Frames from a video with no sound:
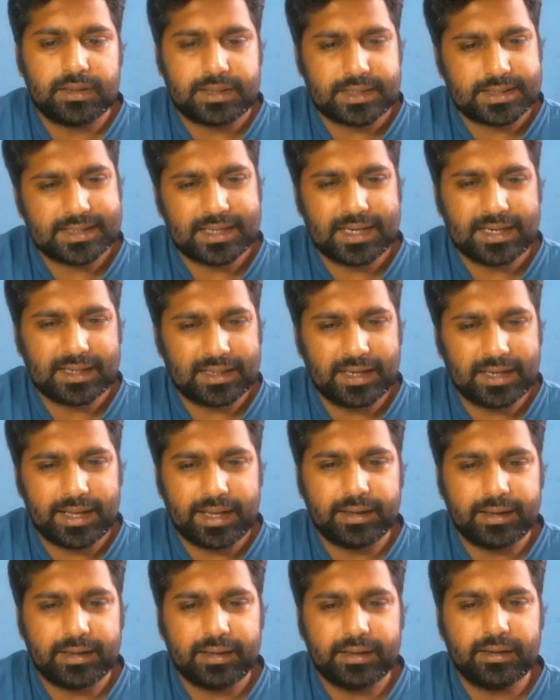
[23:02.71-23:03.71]
just get
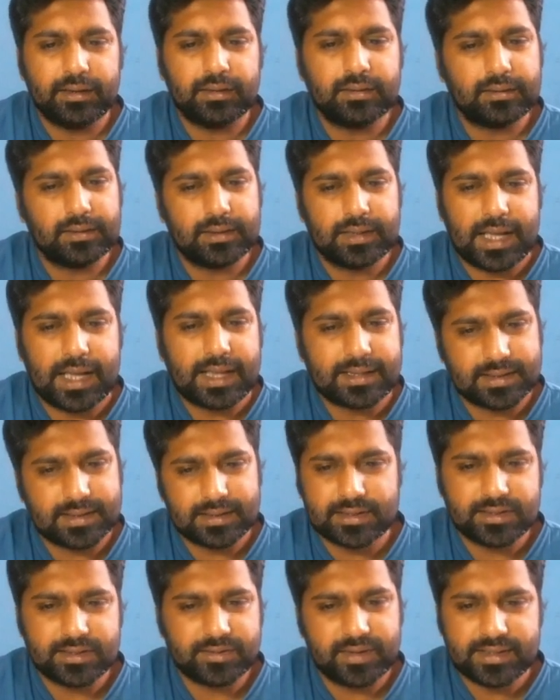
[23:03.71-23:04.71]
clarity. As such,
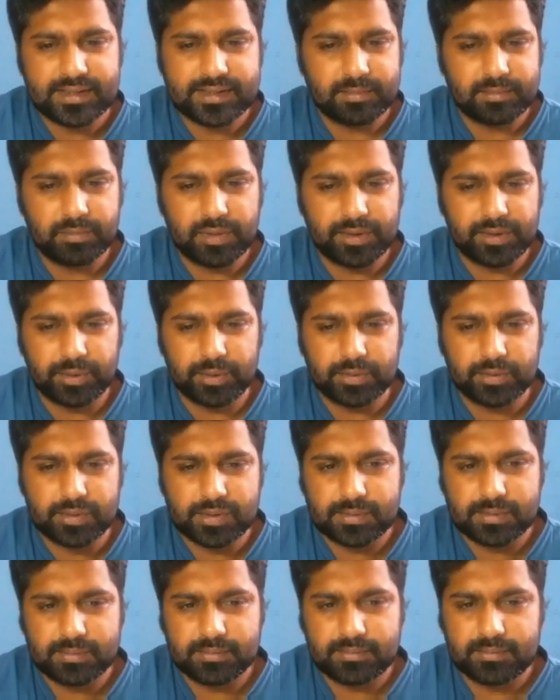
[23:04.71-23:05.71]
it's very simple to
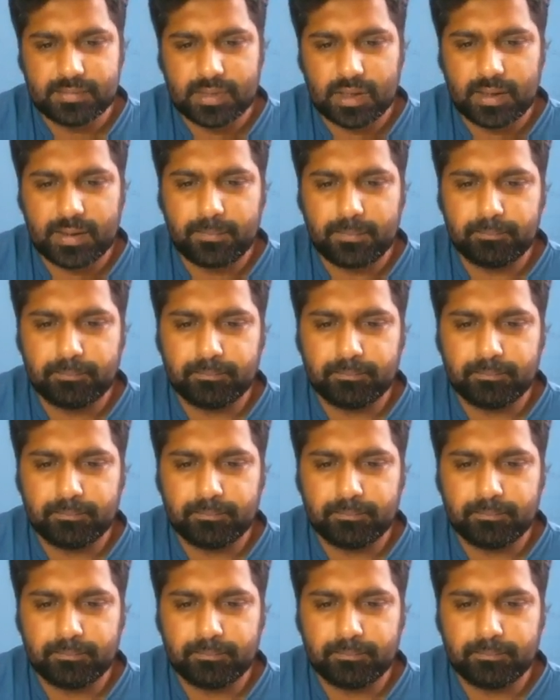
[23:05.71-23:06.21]
use. Okay.